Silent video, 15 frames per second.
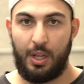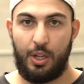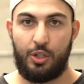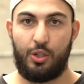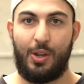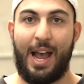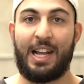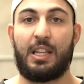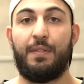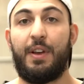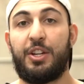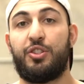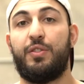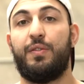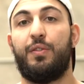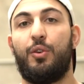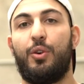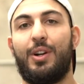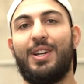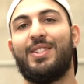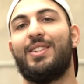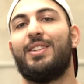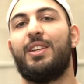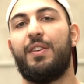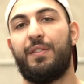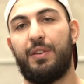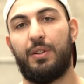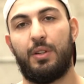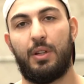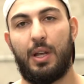So activation for it is a
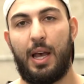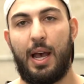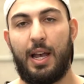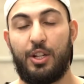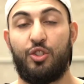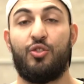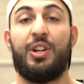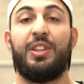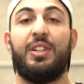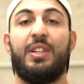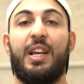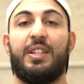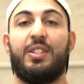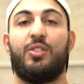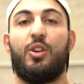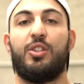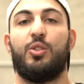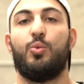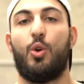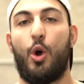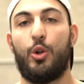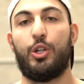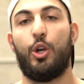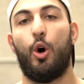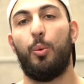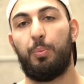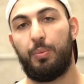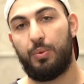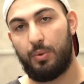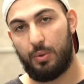given, and strengthening the exercises will only
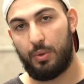help